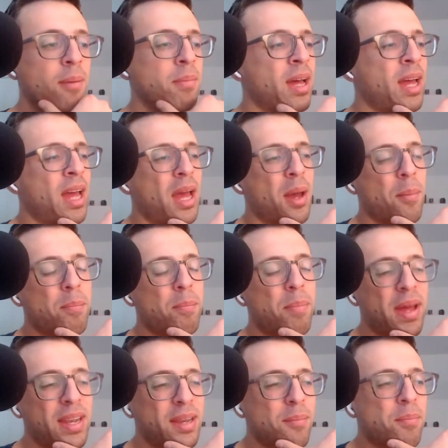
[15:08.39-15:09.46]
Um,
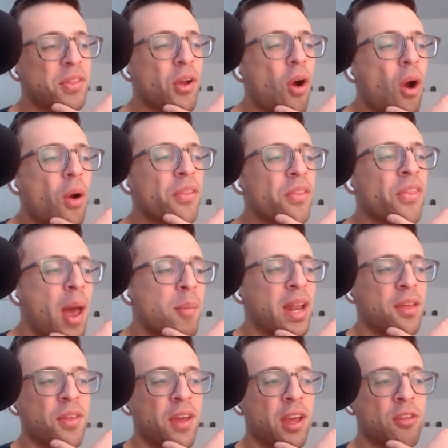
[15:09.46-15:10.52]
but but there aren't
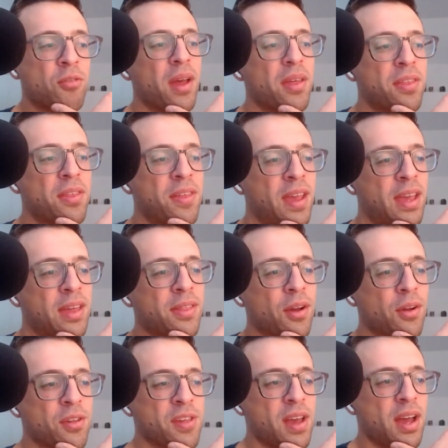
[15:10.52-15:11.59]
that many things where I
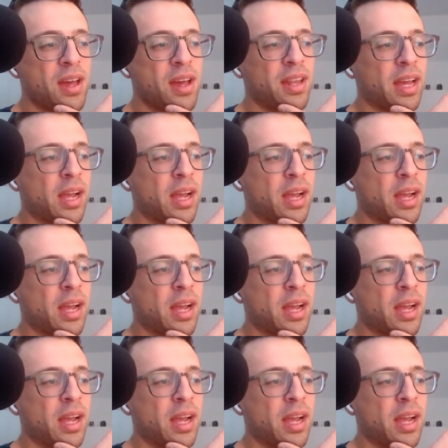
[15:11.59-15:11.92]
think there's a